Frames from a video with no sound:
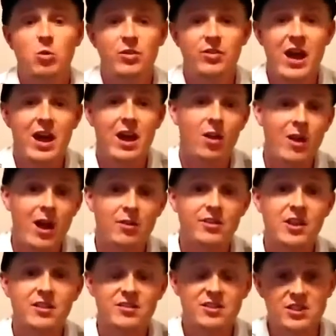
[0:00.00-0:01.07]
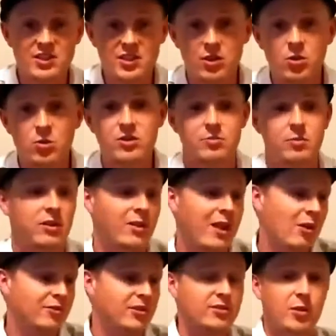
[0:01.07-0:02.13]
What that allows us to do is it
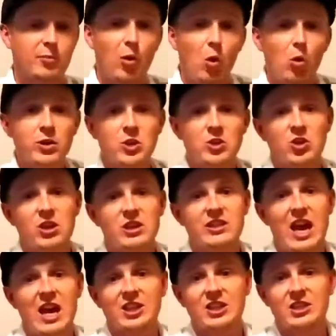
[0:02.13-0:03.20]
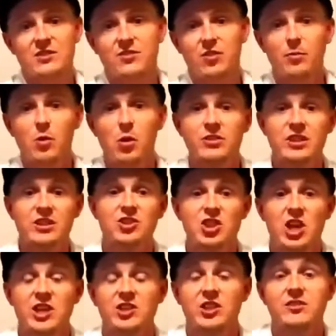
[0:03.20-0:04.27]
allows us to pull your transactions from those
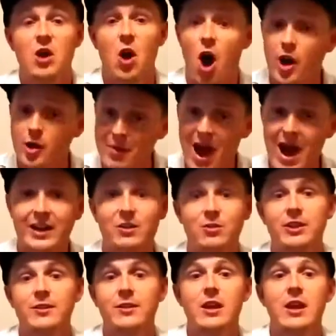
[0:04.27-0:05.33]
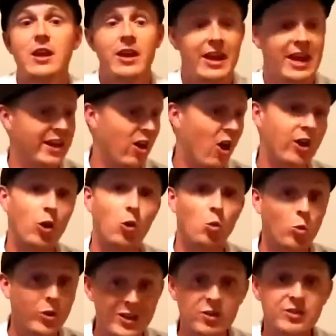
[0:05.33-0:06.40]
exchanges automatically and on a
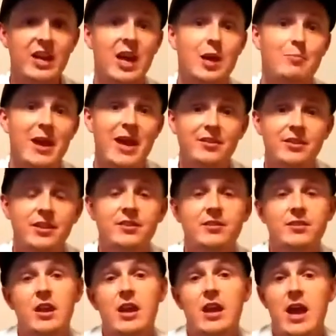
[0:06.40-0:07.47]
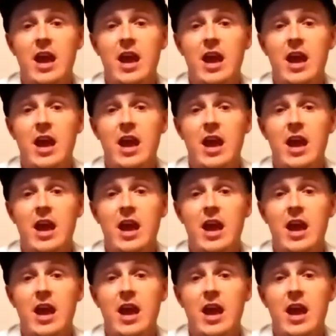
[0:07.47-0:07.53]
real-time basis,